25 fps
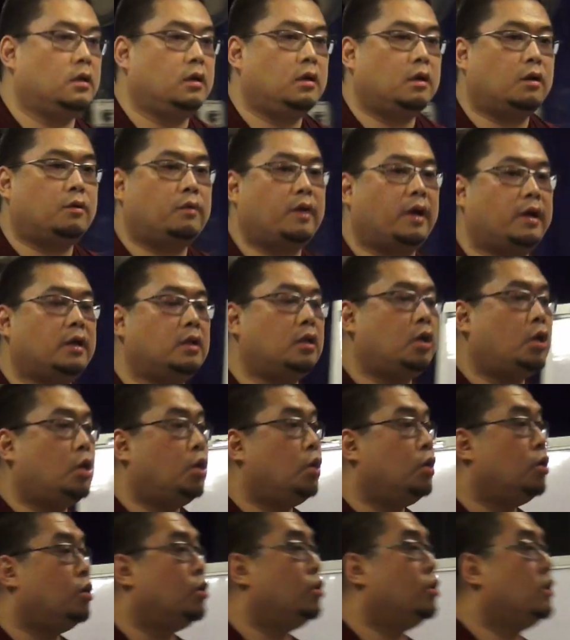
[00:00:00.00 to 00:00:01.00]
All right?
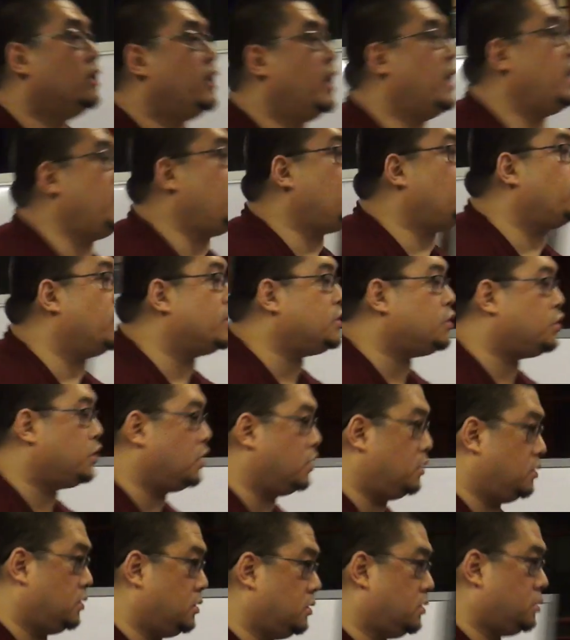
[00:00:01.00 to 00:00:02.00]
Any
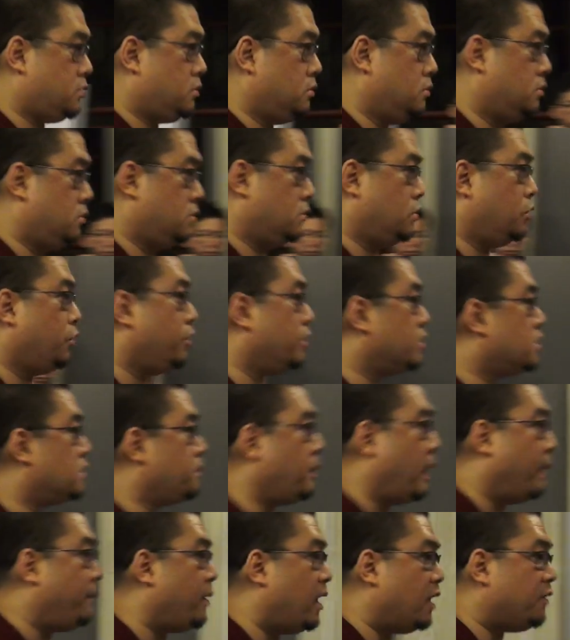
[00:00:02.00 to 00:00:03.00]
questions? Or it's
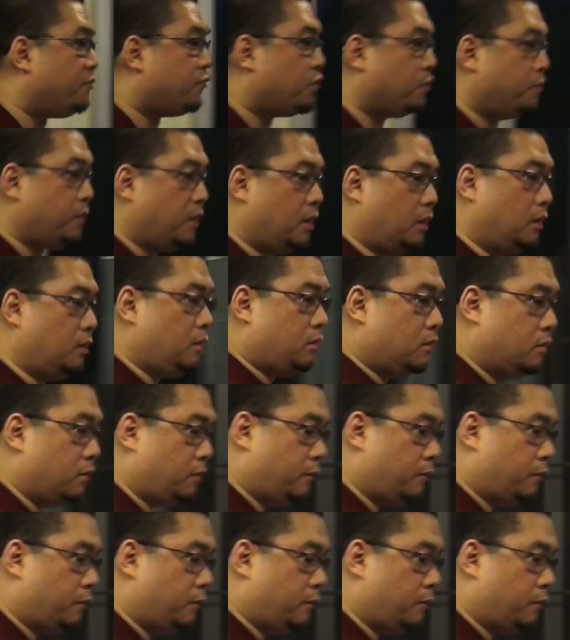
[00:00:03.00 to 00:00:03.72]
bye-bye for me.